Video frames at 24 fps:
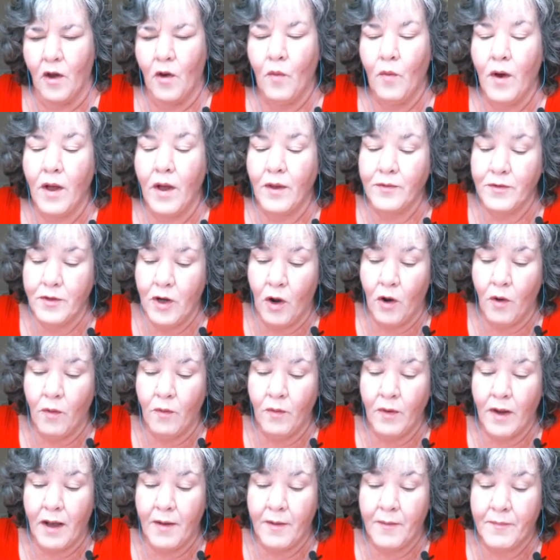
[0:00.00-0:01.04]
Well,
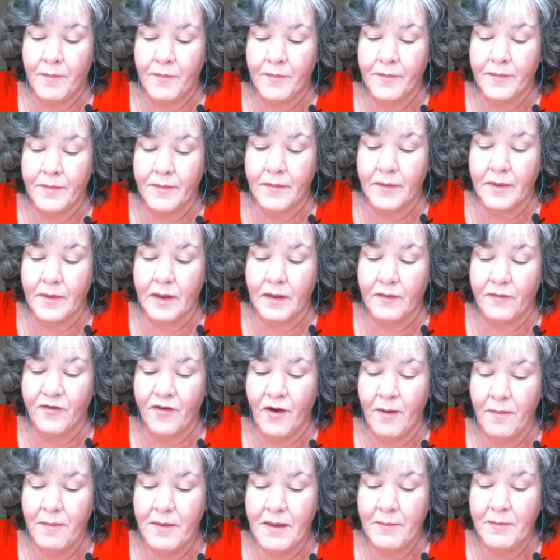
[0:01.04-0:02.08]
no,
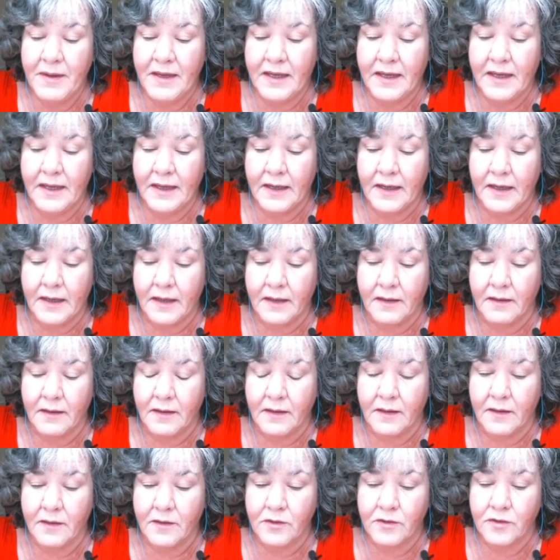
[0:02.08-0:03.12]
from the beginning,
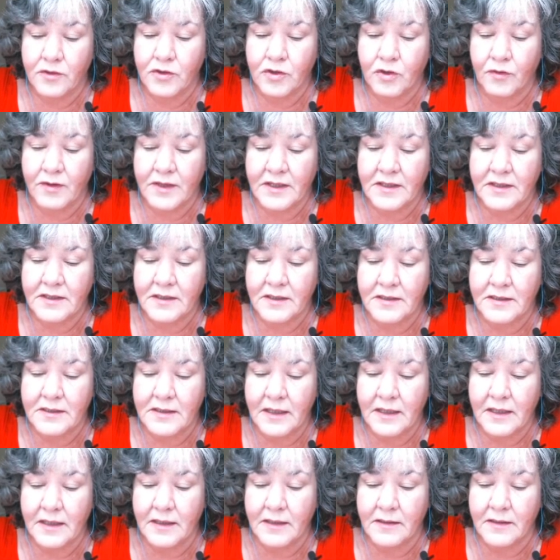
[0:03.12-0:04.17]
Teresa
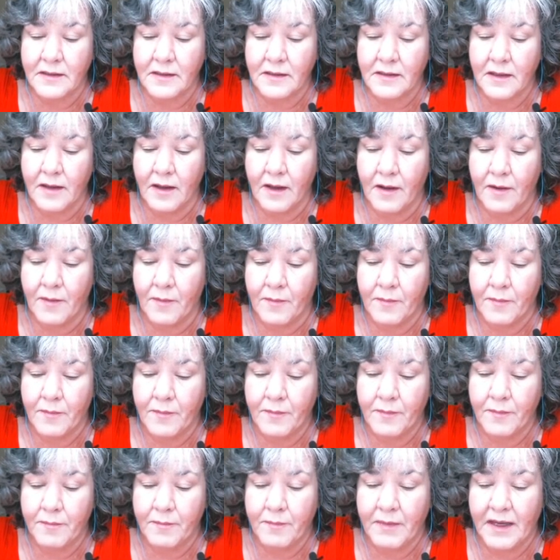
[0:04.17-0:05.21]
did
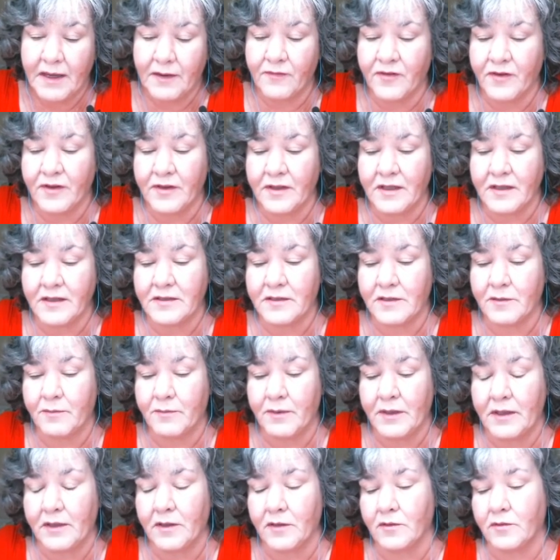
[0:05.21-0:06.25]
mean for these to
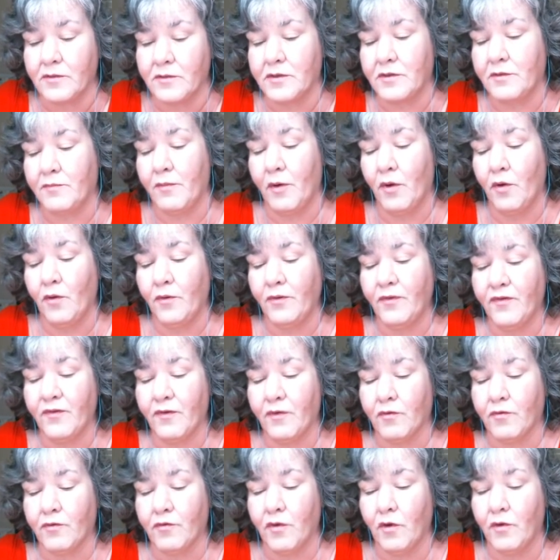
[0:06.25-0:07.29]
be used both
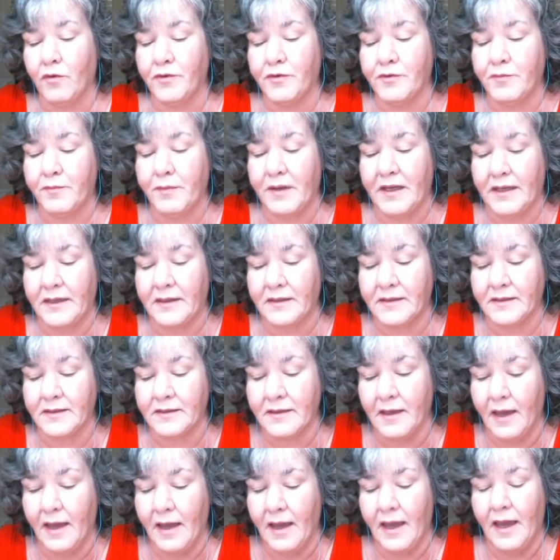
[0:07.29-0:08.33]
for rolled beads
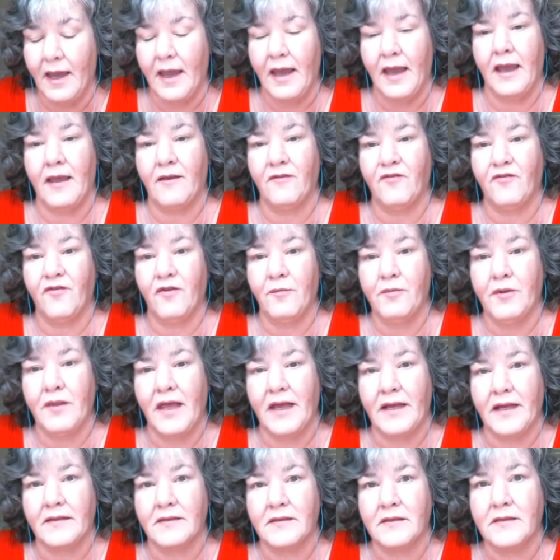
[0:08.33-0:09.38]
and for
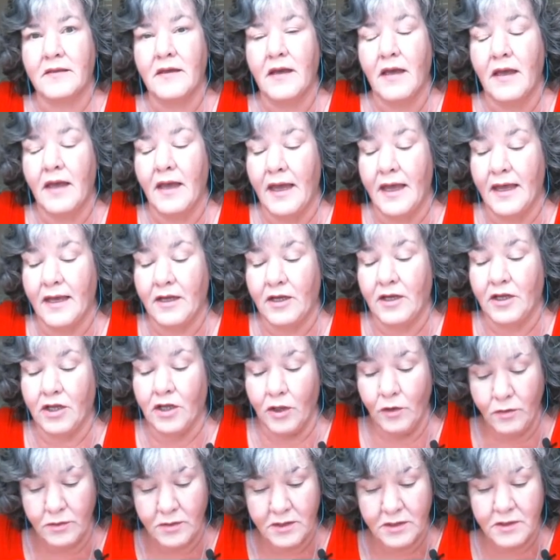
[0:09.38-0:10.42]
blends. It
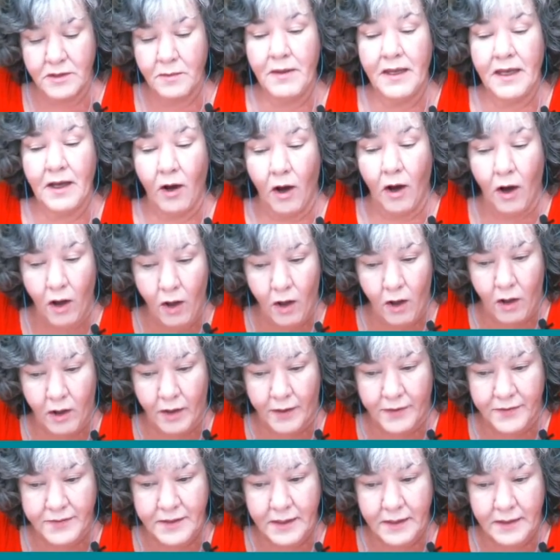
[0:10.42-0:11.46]
used to be
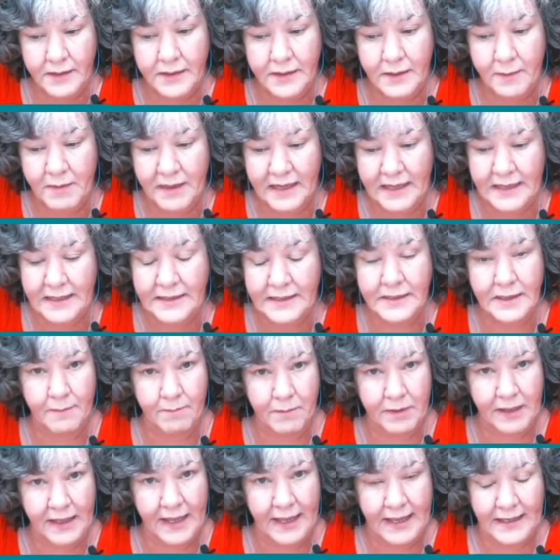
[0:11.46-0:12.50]
called the Beads
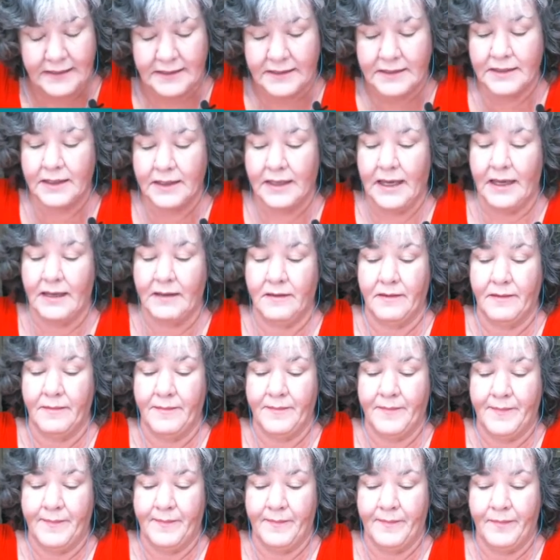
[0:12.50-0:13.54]
and Blends Kit,
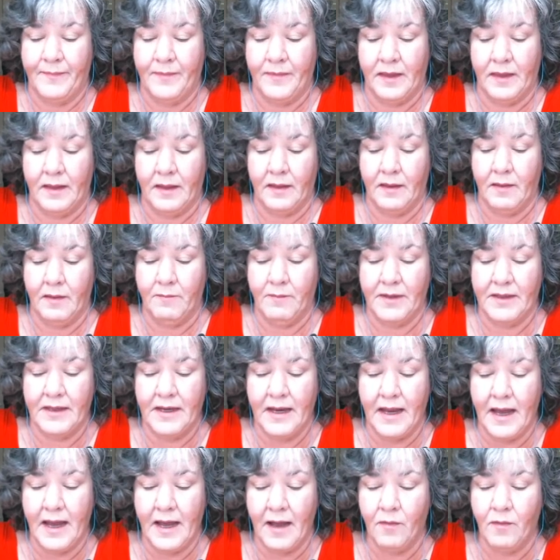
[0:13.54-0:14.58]
but
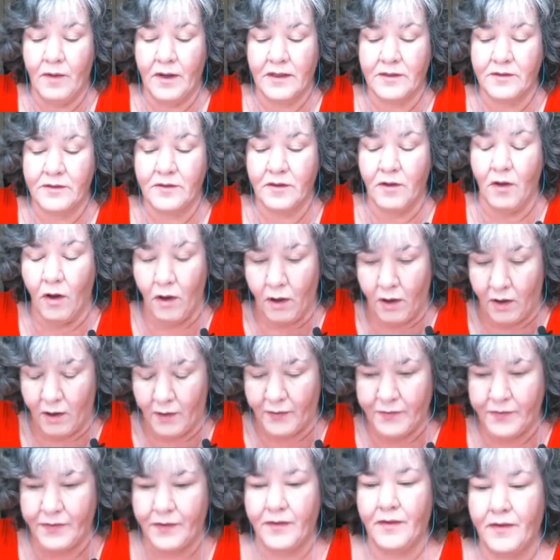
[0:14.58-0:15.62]
now it's
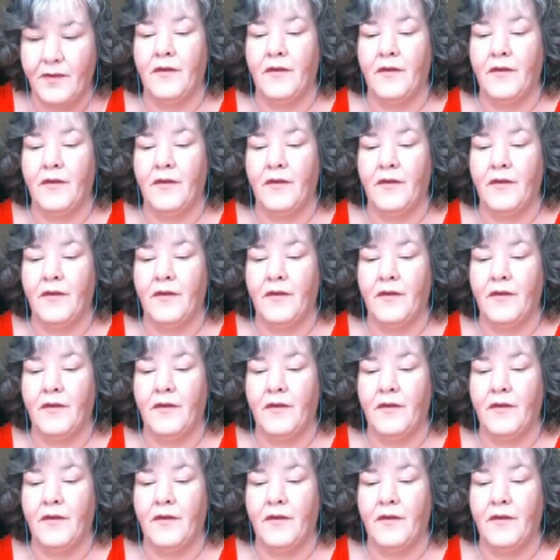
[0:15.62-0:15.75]
called